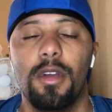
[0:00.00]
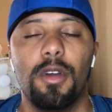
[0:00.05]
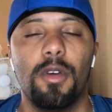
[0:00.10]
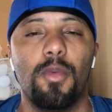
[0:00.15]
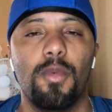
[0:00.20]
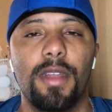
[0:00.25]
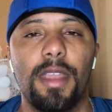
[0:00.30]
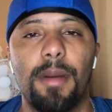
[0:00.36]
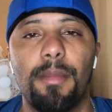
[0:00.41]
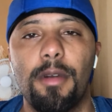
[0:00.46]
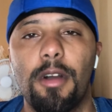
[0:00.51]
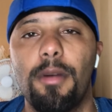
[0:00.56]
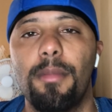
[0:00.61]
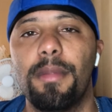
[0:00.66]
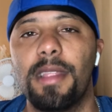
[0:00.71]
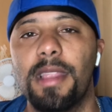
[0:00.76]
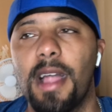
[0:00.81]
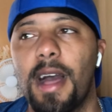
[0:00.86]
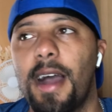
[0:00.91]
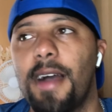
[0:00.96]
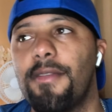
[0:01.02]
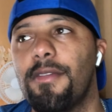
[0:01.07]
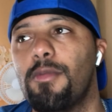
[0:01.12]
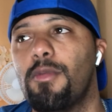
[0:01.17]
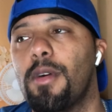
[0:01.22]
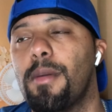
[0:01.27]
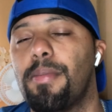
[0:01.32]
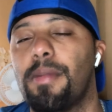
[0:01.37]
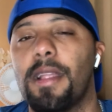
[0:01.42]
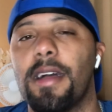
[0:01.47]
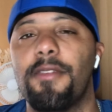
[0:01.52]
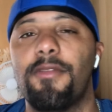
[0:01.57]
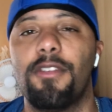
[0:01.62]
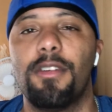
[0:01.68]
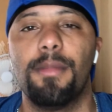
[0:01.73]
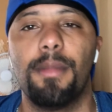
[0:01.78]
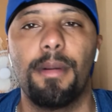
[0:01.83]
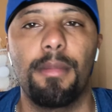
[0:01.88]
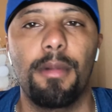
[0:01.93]
when I'm gonna be live and what
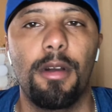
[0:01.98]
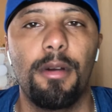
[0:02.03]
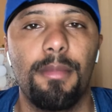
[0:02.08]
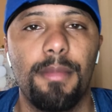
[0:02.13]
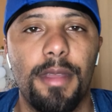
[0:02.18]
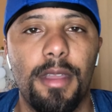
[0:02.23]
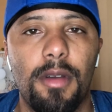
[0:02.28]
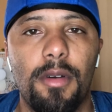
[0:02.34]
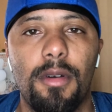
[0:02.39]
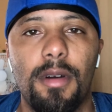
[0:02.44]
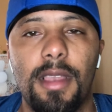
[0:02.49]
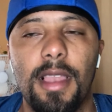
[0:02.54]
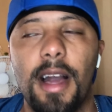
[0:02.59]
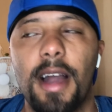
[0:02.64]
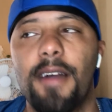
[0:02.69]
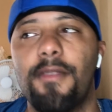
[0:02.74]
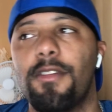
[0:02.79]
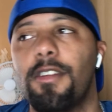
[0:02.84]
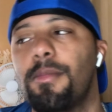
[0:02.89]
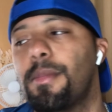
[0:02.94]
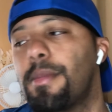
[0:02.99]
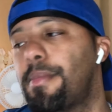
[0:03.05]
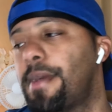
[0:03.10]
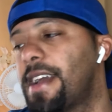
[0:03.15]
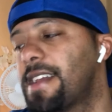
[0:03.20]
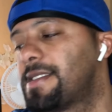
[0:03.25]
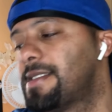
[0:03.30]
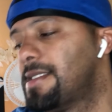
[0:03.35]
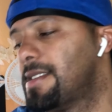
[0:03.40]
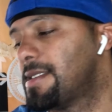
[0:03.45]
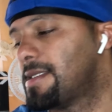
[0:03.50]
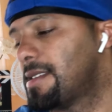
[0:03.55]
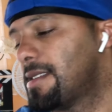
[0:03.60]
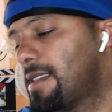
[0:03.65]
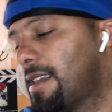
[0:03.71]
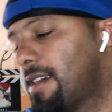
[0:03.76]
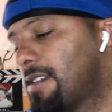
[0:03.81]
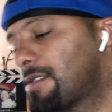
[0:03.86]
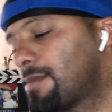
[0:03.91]
platform I'm gonna be going live on. But back to this
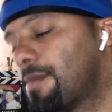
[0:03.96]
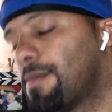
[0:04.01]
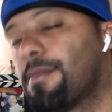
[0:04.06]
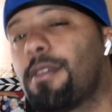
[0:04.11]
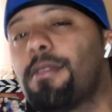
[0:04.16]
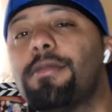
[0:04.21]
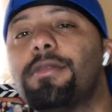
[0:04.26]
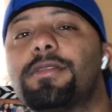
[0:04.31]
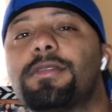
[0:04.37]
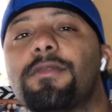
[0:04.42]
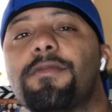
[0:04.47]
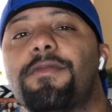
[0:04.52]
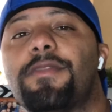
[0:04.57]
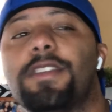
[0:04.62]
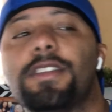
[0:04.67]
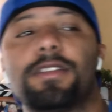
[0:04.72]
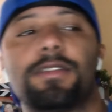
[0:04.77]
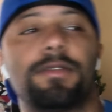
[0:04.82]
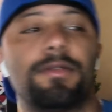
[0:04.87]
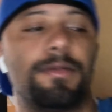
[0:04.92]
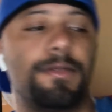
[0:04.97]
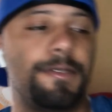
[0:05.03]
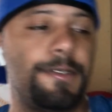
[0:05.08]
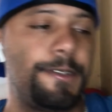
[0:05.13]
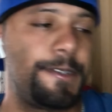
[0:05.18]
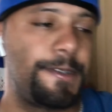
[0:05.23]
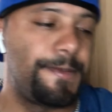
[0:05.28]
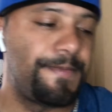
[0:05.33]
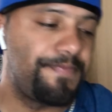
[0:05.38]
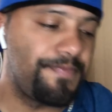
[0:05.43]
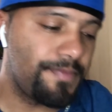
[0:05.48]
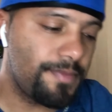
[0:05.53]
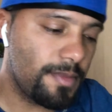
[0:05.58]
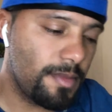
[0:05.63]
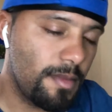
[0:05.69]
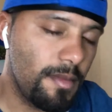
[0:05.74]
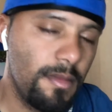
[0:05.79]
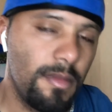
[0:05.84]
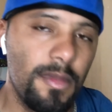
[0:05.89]
announcement, bro. It's official.
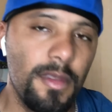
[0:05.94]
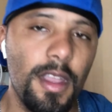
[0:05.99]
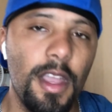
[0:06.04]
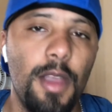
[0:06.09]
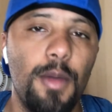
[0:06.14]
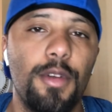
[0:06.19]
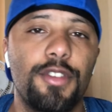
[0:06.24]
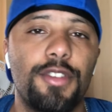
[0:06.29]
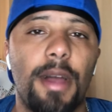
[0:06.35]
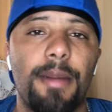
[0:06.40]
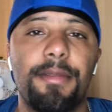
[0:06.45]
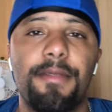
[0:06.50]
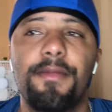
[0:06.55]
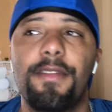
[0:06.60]
And we dropped the